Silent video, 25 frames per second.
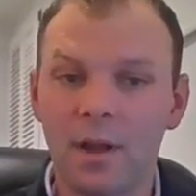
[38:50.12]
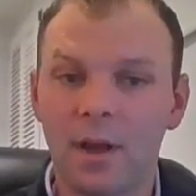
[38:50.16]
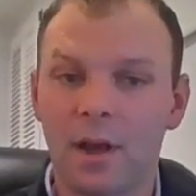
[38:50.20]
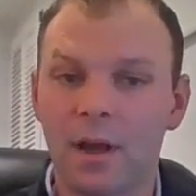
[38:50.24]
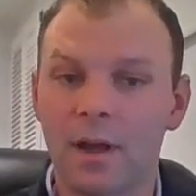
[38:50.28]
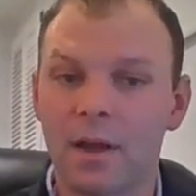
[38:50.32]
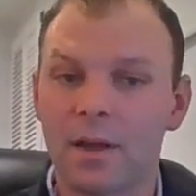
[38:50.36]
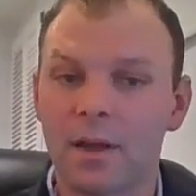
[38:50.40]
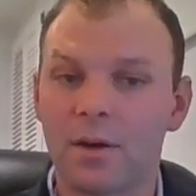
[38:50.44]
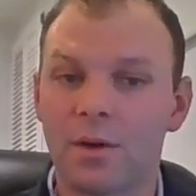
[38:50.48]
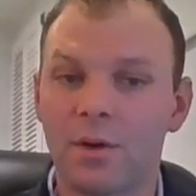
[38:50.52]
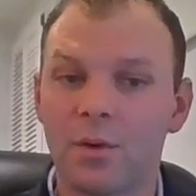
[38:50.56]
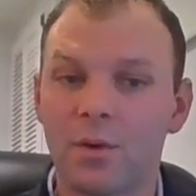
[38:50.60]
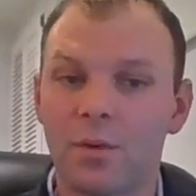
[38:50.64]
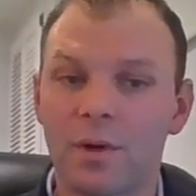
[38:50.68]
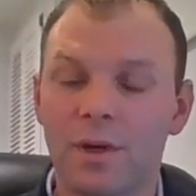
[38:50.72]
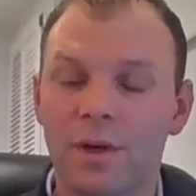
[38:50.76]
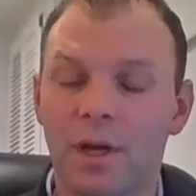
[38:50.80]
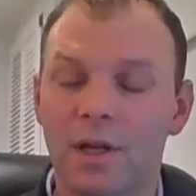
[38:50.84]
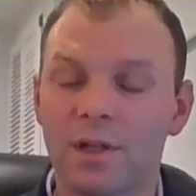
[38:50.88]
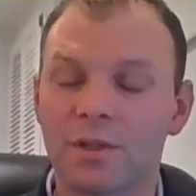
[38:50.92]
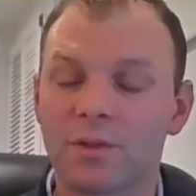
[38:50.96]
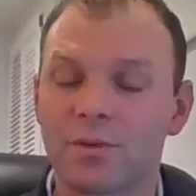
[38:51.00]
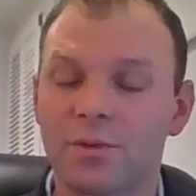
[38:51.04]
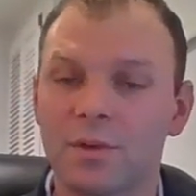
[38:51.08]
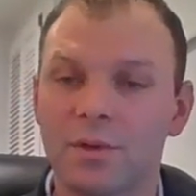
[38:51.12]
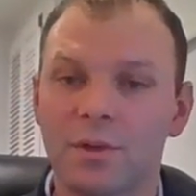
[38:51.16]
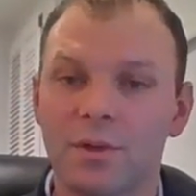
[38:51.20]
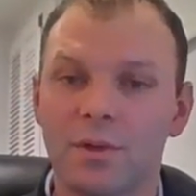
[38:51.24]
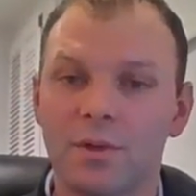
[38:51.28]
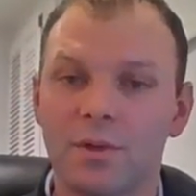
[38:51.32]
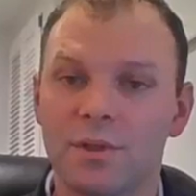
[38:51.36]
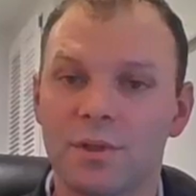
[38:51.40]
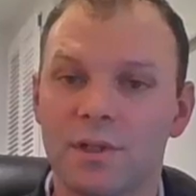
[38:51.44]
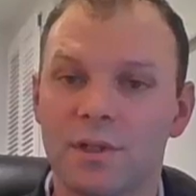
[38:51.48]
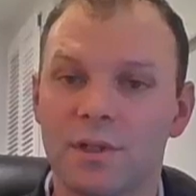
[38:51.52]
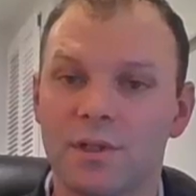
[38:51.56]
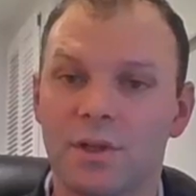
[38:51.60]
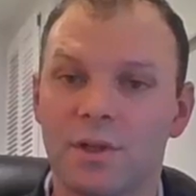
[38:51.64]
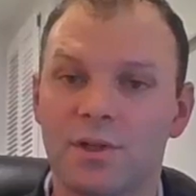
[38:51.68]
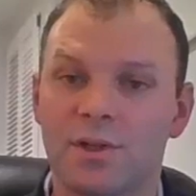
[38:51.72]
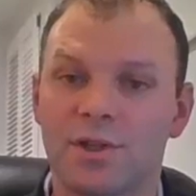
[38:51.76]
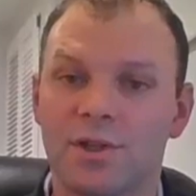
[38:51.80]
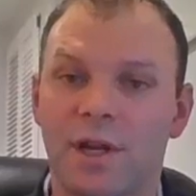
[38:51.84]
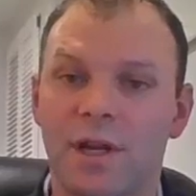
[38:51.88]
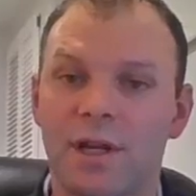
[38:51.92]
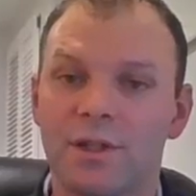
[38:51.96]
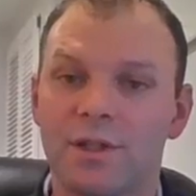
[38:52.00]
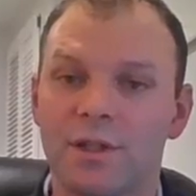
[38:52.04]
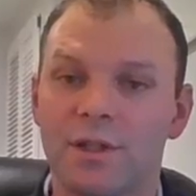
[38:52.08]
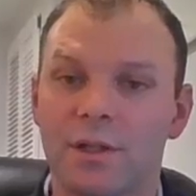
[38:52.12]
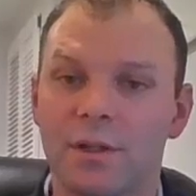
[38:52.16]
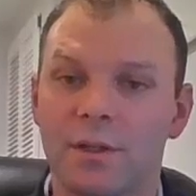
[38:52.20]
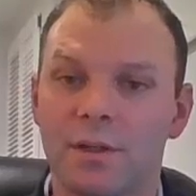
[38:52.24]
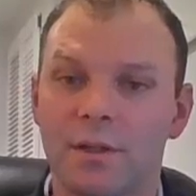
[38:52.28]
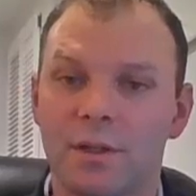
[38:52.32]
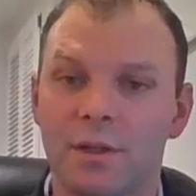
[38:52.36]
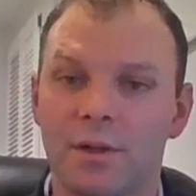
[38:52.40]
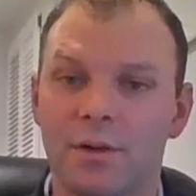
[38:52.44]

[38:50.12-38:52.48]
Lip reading: and new industrial uses are changing.